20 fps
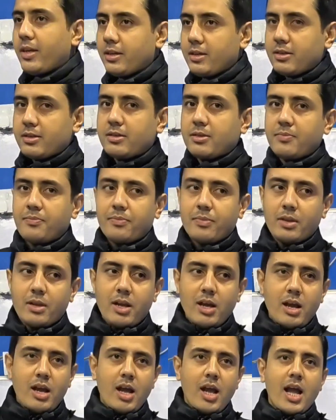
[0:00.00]
things?
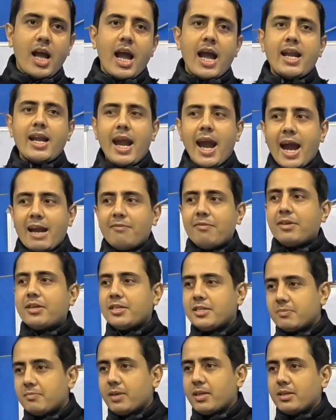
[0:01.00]
An
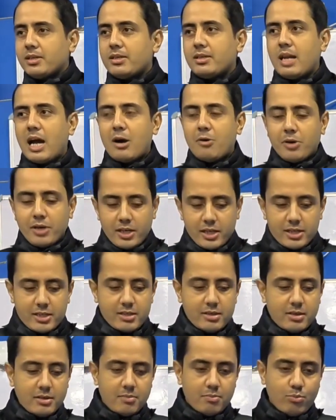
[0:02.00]
advertisement
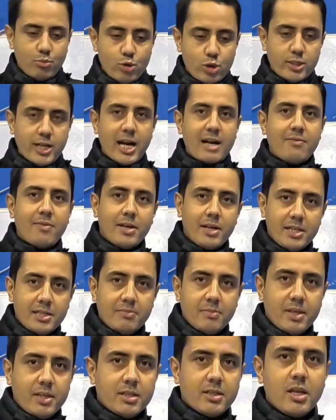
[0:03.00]
nowadays, most
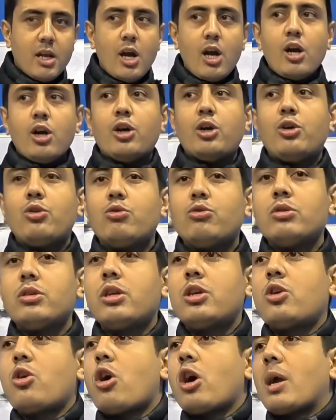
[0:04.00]
advertisements don't
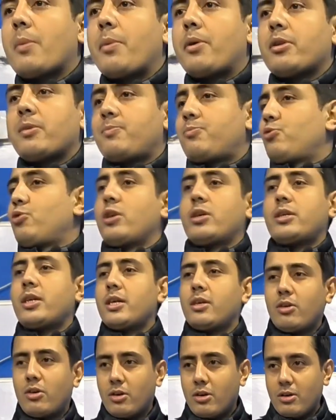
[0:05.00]
talk about the product
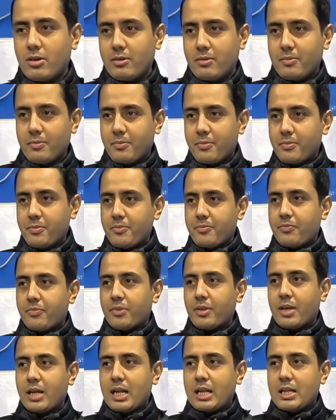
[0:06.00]
at all.
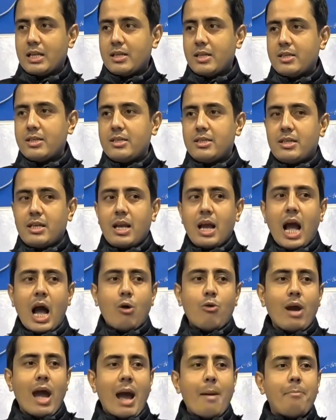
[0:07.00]
They just say
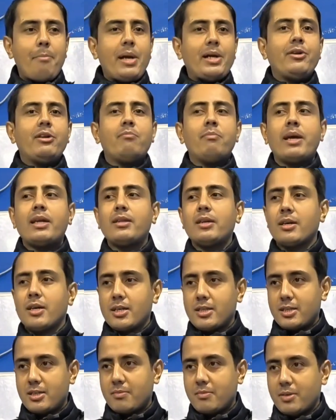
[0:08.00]
how happy it will make the
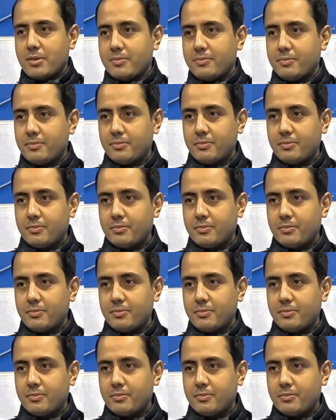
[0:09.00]
customer.